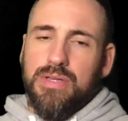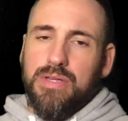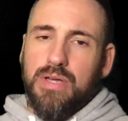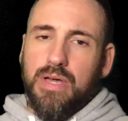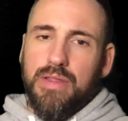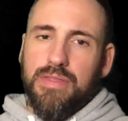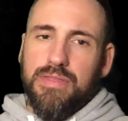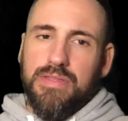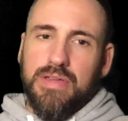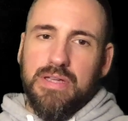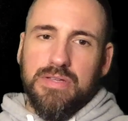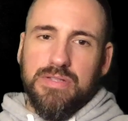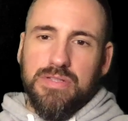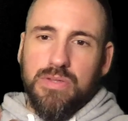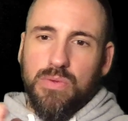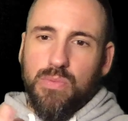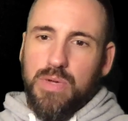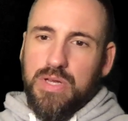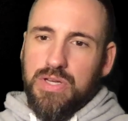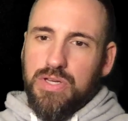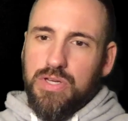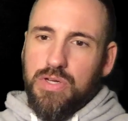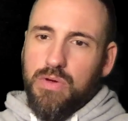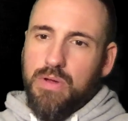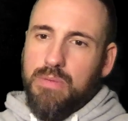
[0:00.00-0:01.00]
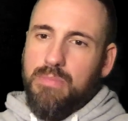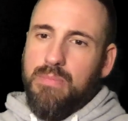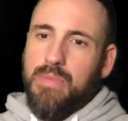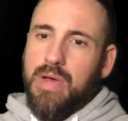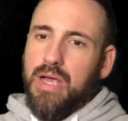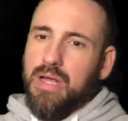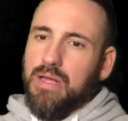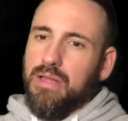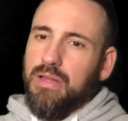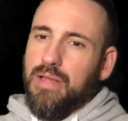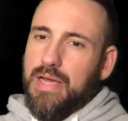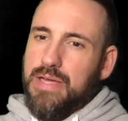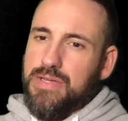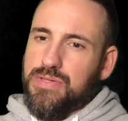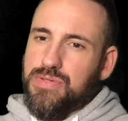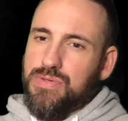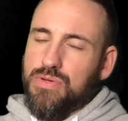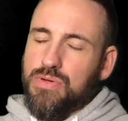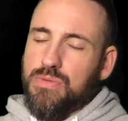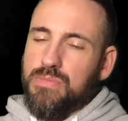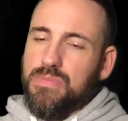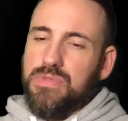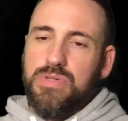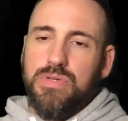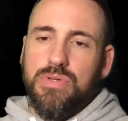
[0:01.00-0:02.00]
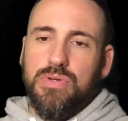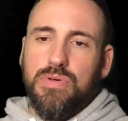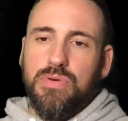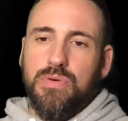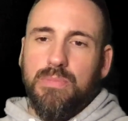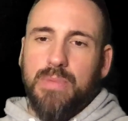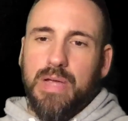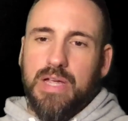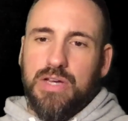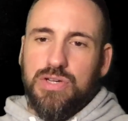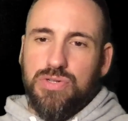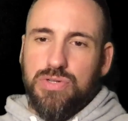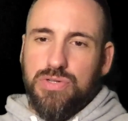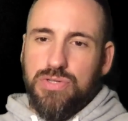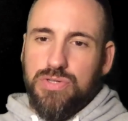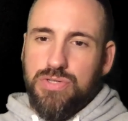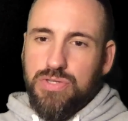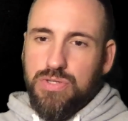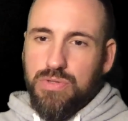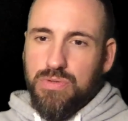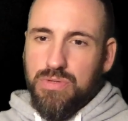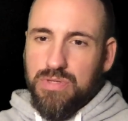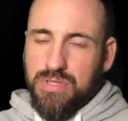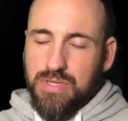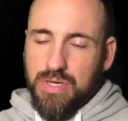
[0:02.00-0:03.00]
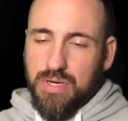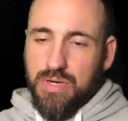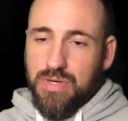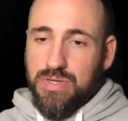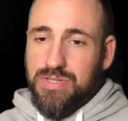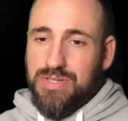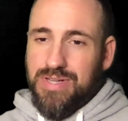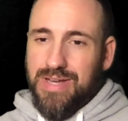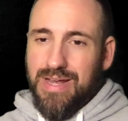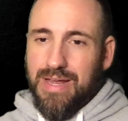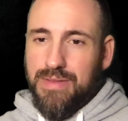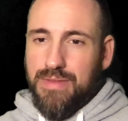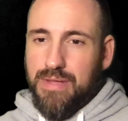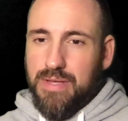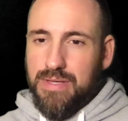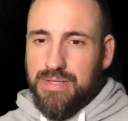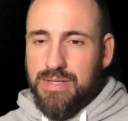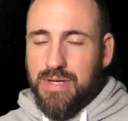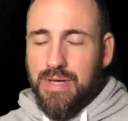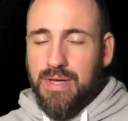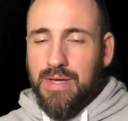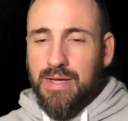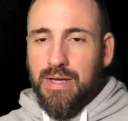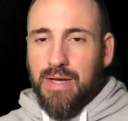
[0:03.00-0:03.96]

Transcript: things that we do in my classroom to make sure students understand this.